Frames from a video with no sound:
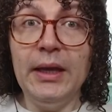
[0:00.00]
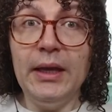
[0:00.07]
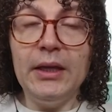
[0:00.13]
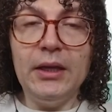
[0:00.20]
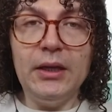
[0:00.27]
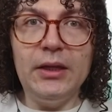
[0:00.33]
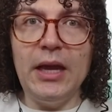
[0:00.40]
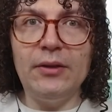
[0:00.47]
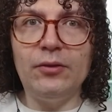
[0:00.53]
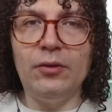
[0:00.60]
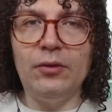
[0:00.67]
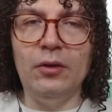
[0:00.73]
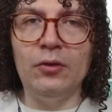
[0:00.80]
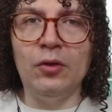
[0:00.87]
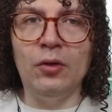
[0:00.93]
Yes,
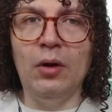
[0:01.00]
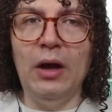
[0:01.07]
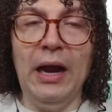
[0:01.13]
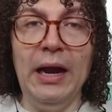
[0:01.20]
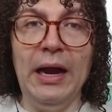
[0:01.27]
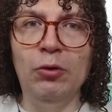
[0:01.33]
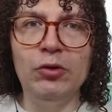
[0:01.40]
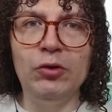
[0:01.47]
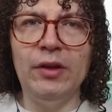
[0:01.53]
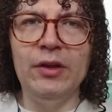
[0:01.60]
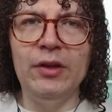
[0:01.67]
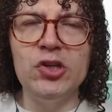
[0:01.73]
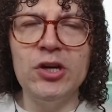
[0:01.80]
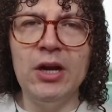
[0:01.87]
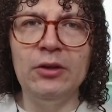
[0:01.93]
so I would say in
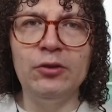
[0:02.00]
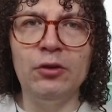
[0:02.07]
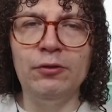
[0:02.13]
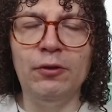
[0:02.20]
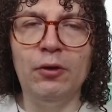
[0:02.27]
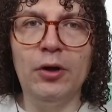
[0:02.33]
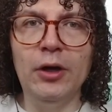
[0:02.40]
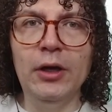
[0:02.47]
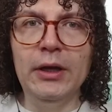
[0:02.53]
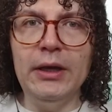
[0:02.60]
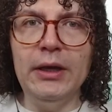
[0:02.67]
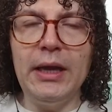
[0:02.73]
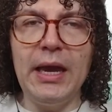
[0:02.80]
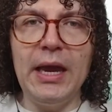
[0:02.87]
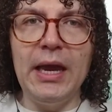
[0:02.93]
general, so for
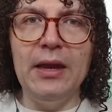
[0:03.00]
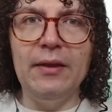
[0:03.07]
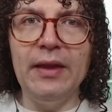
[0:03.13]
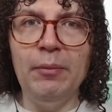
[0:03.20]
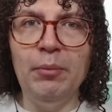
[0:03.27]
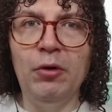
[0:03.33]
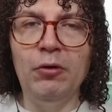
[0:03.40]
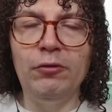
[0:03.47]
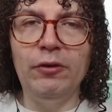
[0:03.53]
any type of